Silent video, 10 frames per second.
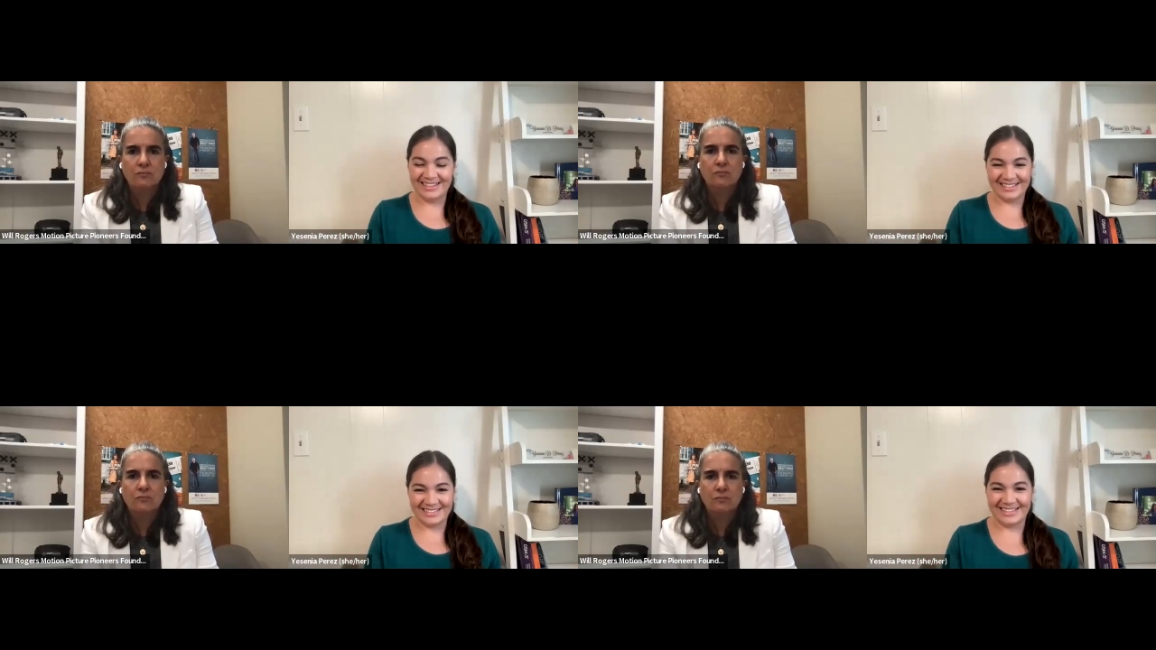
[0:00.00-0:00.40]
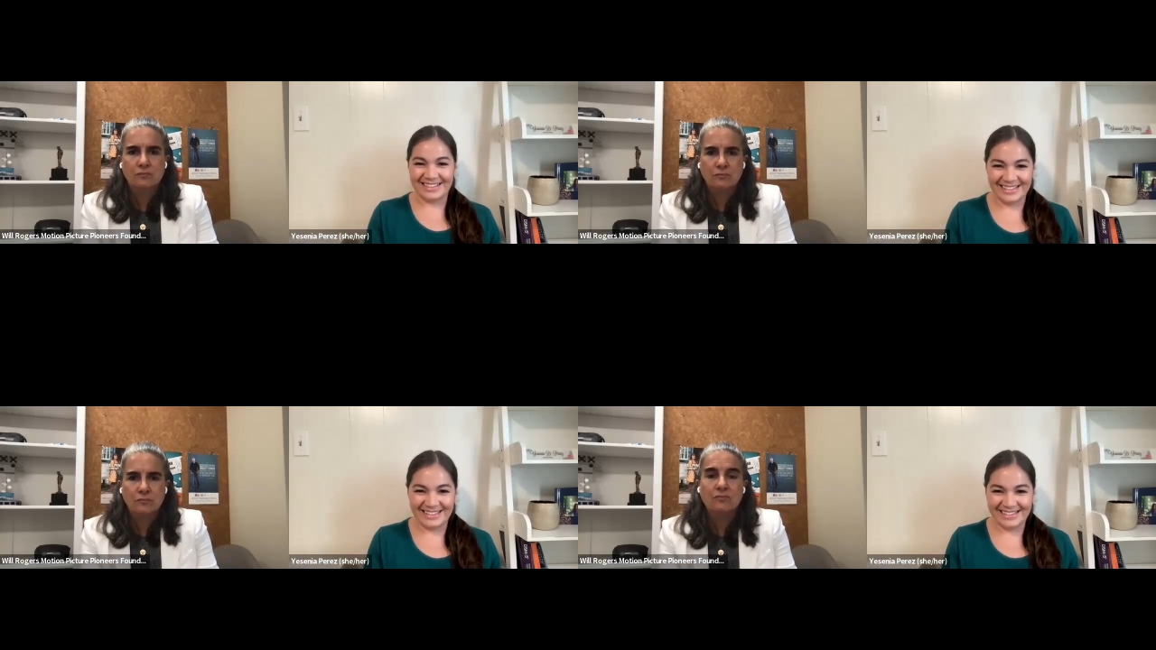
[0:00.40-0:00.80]
Speaker 1: it's
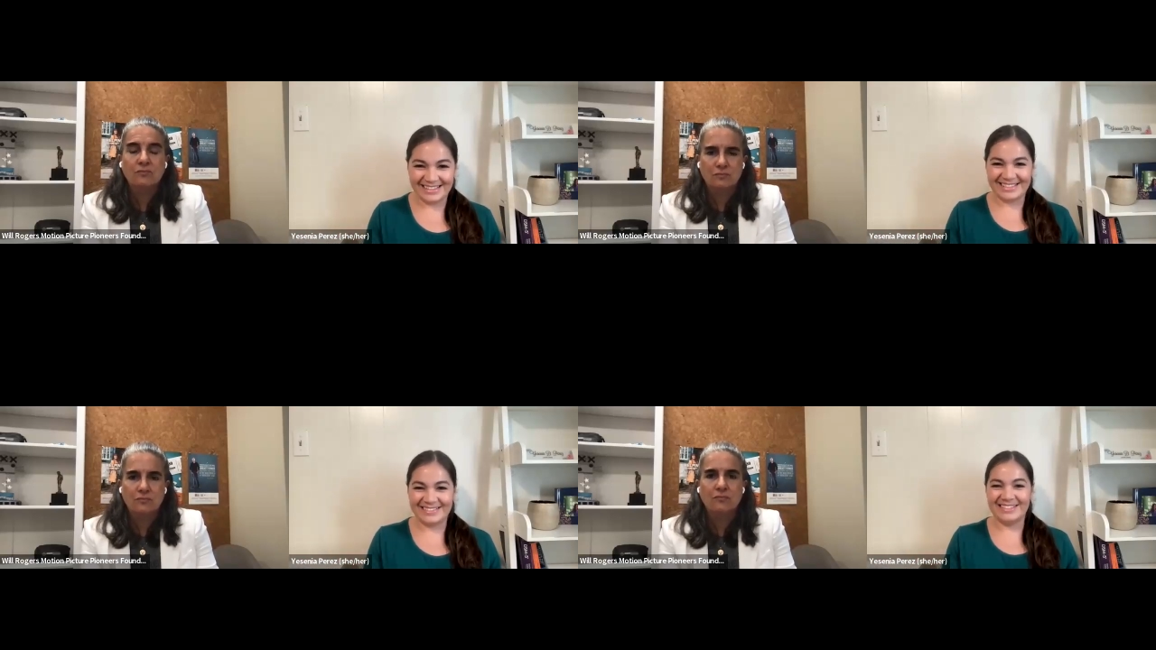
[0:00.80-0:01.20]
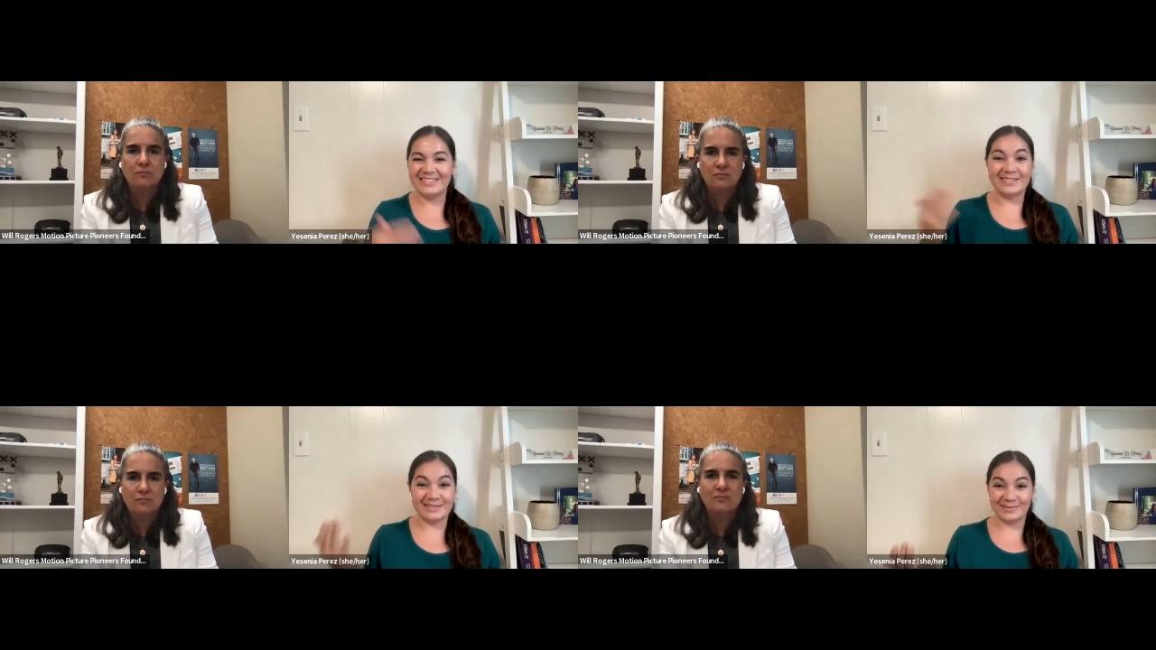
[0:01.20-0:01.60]
nothing mm-hmm. that's
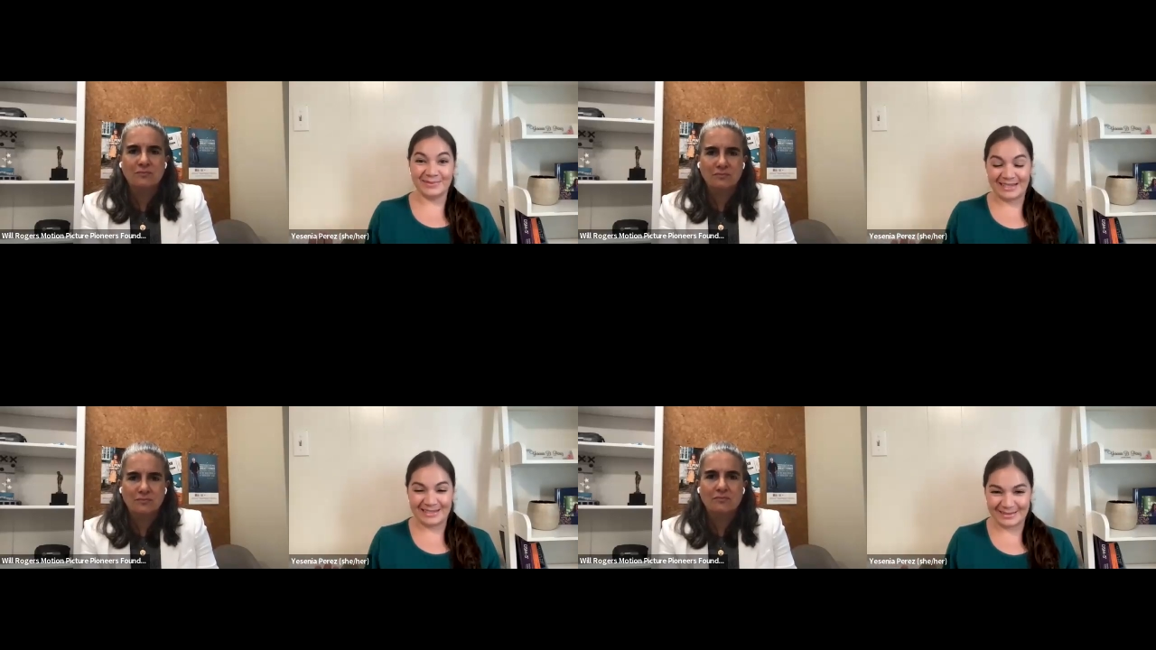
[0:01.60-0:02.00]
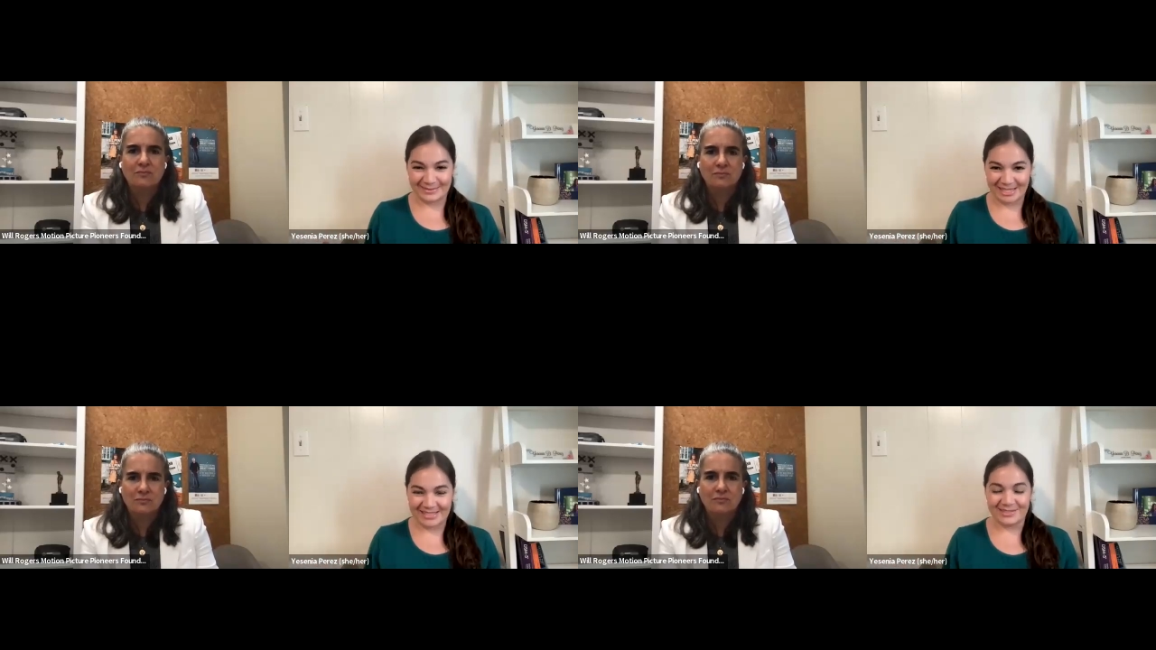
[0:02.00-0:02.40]
going to
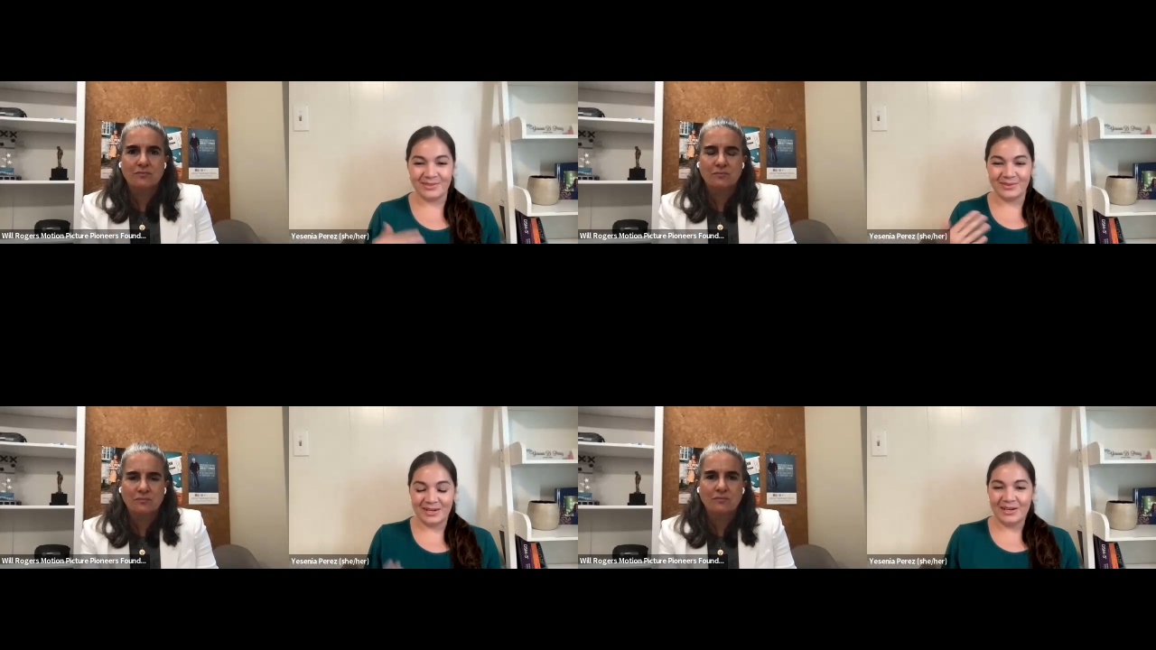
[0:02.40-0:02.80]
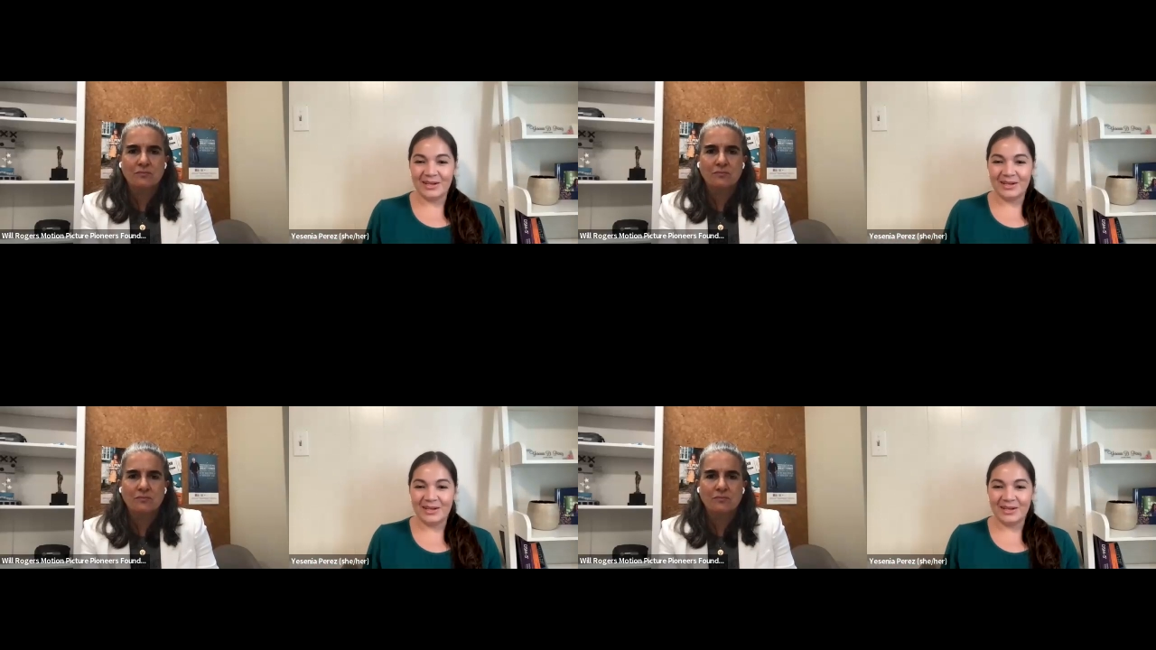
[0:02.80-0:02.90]
surprise me so